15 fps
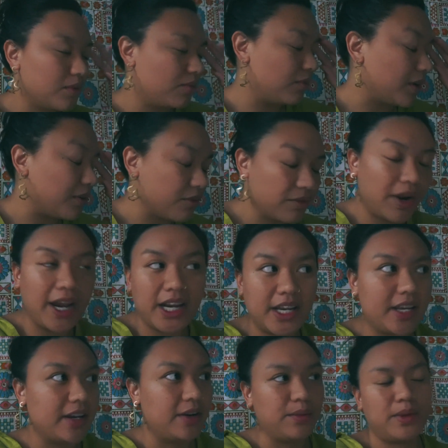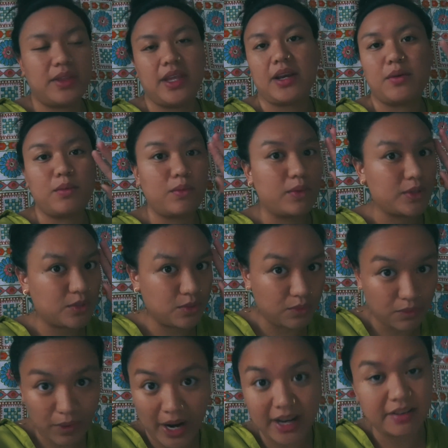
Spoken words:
like right here with like what's right